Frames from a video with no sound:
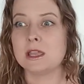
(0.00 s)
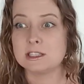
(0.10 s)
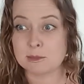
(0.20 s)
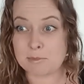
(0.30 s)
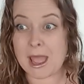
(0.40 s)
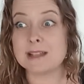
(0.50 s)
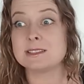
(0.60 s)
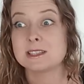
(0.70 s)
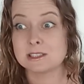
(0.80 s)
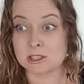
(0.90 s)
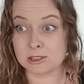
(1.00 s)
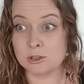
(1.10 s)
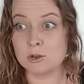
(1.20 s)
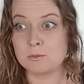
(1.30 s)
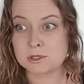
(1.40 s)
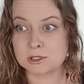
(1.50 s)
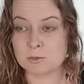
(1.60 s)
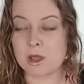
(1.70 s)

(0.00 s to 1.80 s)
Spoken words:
independent loops,